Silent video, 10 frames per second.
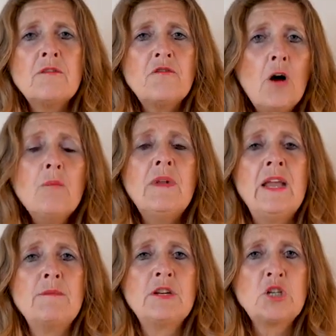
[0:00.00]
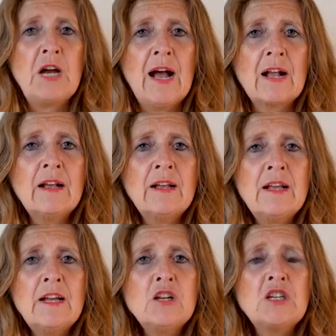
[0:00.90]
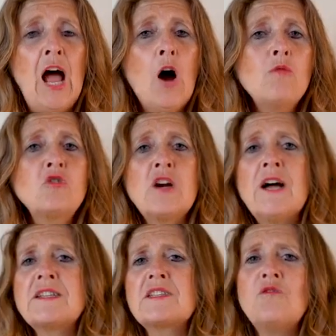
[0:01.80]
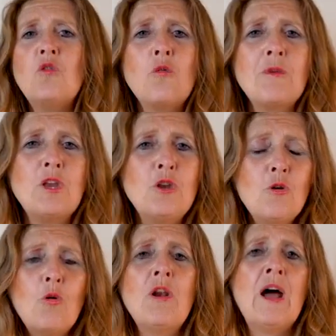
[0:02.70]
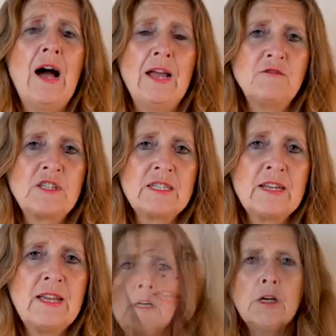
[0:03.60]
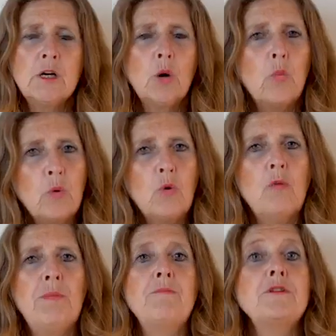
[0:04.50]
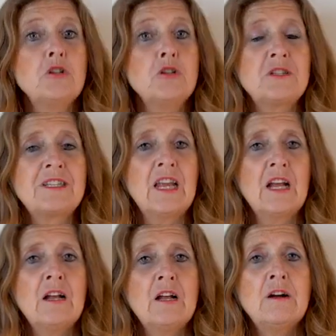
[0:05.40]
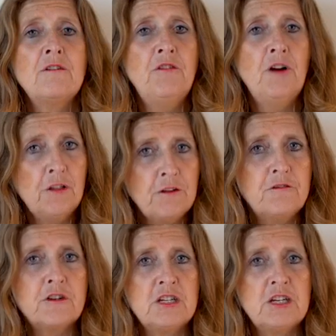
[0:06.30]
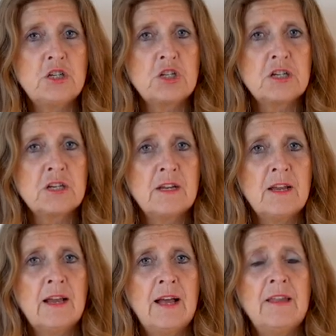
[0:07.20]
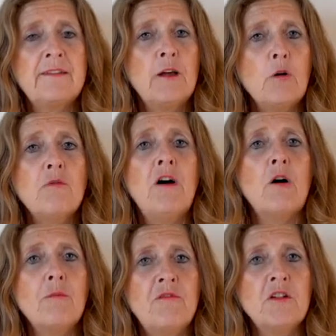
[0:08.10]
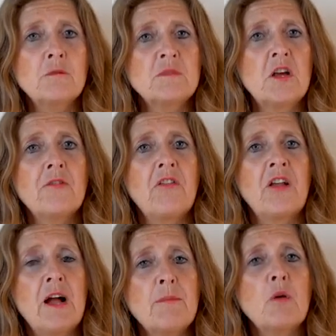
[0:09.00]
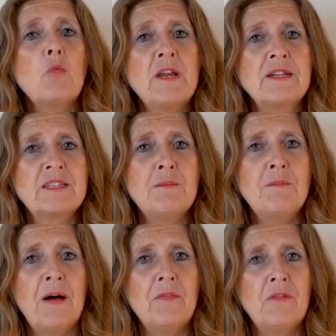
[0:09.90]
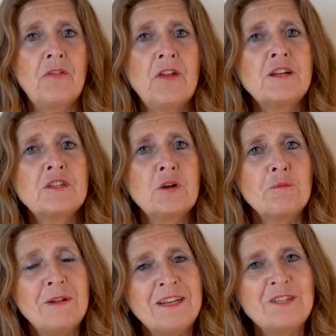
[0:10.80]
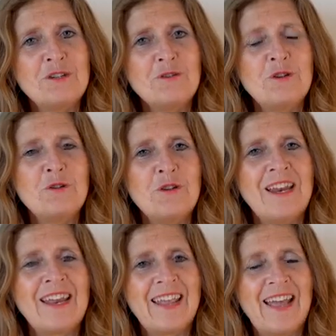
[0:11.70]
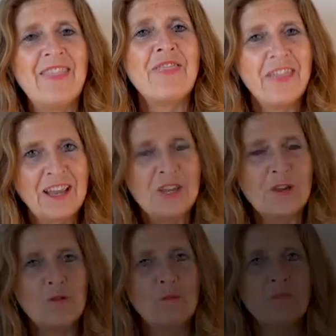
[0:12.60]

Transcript: from Liam and Shaq to help transform your lives. We will be producing further footage and self-help films over the coming weeks and months, so please do tune in again. Thank you.